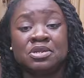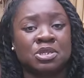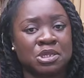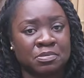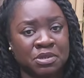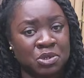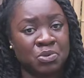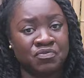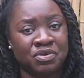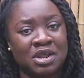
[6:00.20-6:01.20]
to substitute
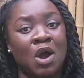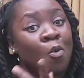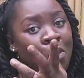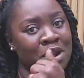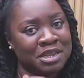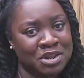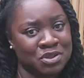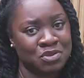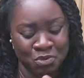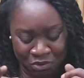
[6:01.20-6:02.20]
for that. What can you
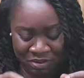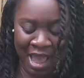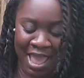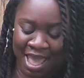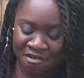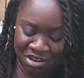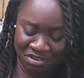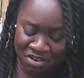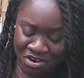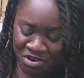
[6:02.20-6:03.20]
use? I have it
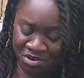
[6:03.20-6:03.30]
here.